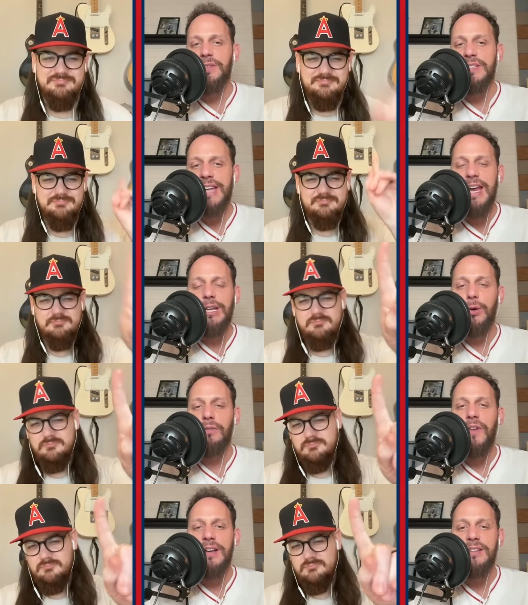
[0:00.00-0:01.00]
Speaker 1: of the day. You can
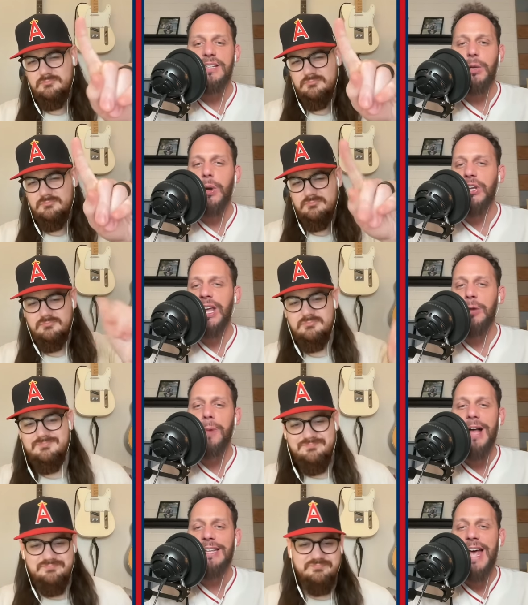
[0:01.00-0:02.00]
find us anywhere you get your
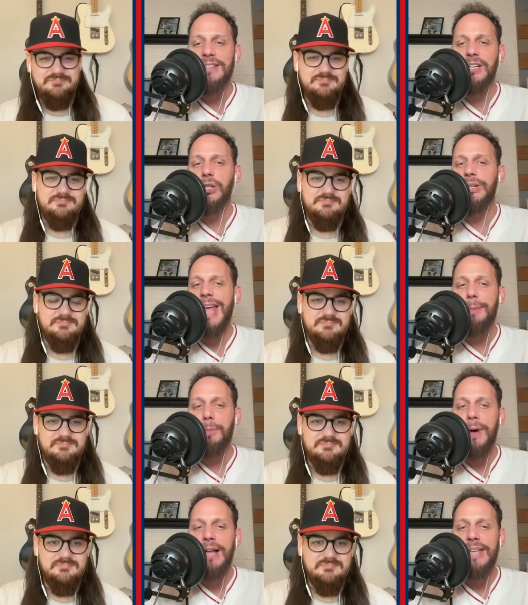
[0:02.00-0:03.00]
podcasts, including Apple
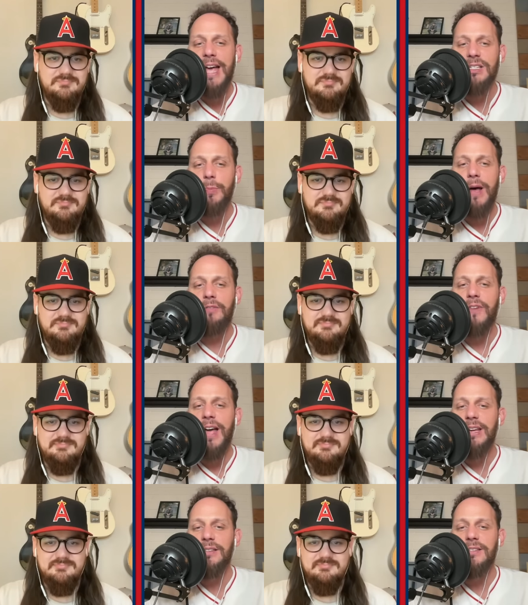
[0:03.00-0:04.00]
Podcasts,
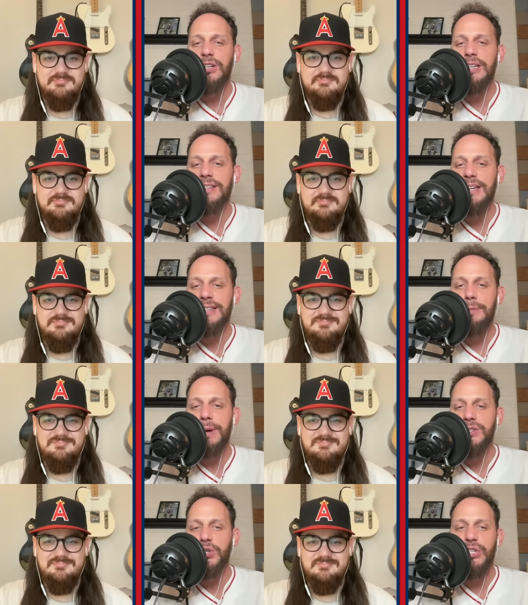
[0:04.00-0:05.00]
Spotify, and SiriusXM
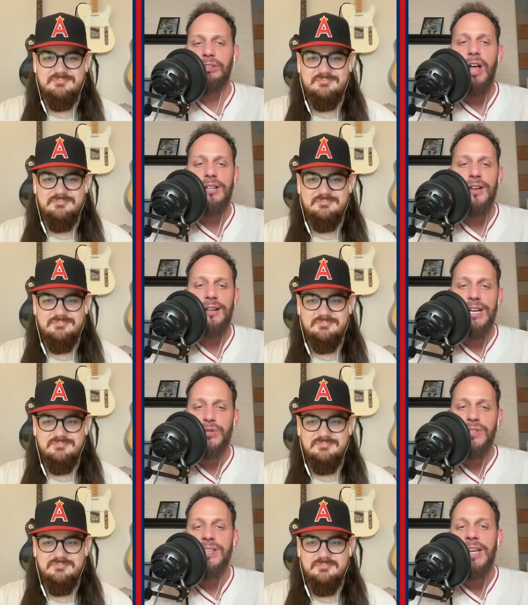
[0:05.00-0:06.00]
by searching Locked On
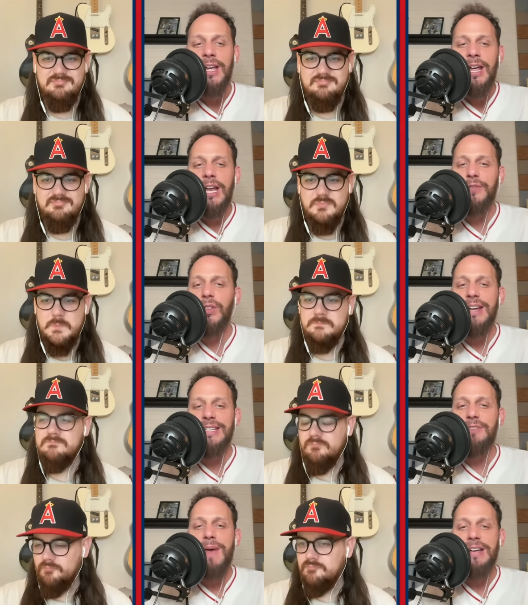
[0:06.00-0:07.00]
Angels. And if you'd like to
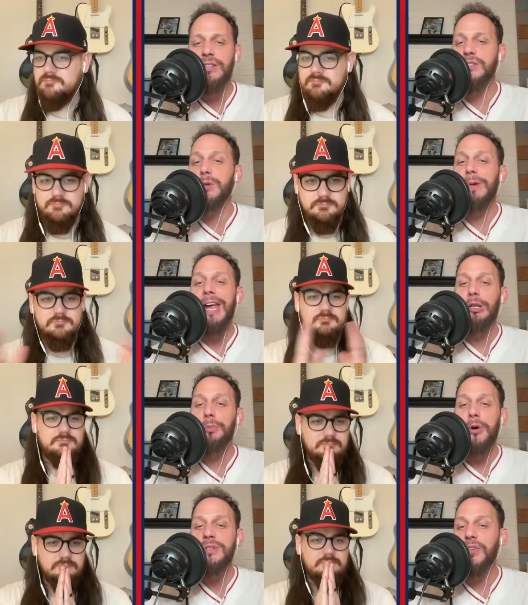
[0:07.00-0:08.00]
get back to the Super Halo
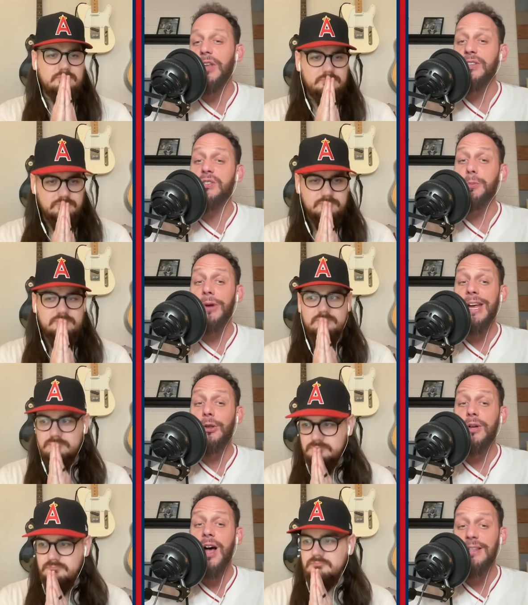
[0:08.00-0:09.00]
Bros for all the Super
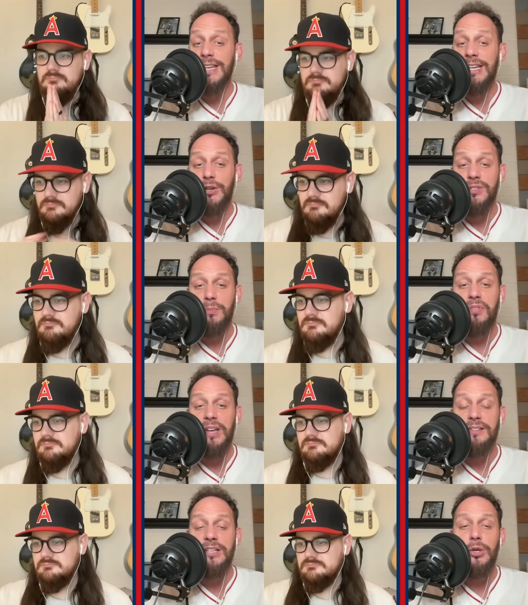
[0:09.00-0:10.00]
Halo content, here's some
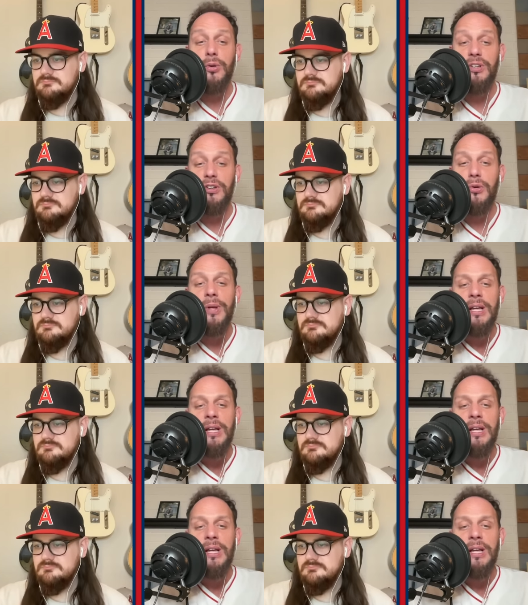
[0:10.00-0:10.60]
things that you can do.